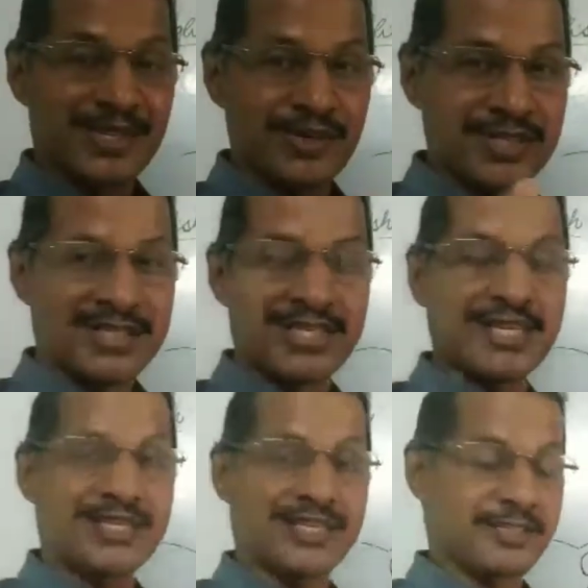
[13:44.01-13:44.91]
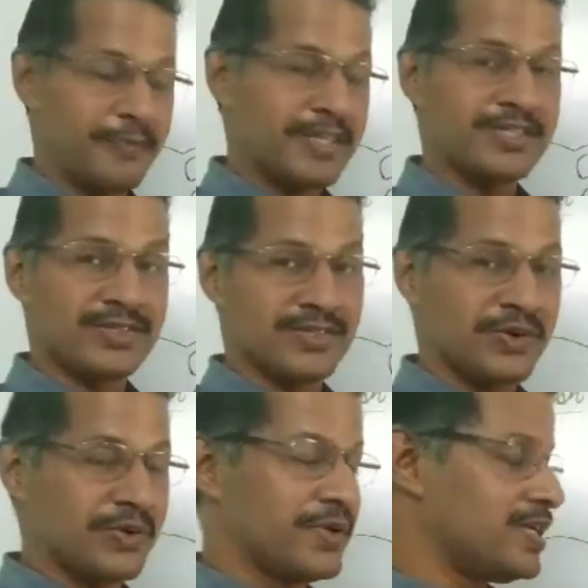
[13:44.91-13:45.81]
So you see the suspense.
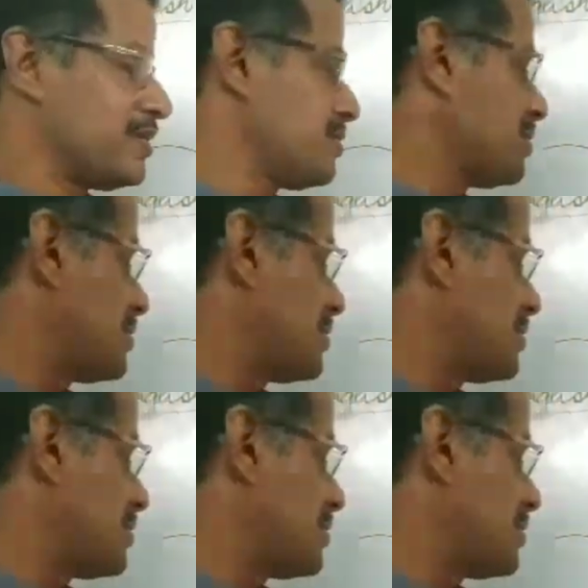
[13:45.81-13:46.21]
So it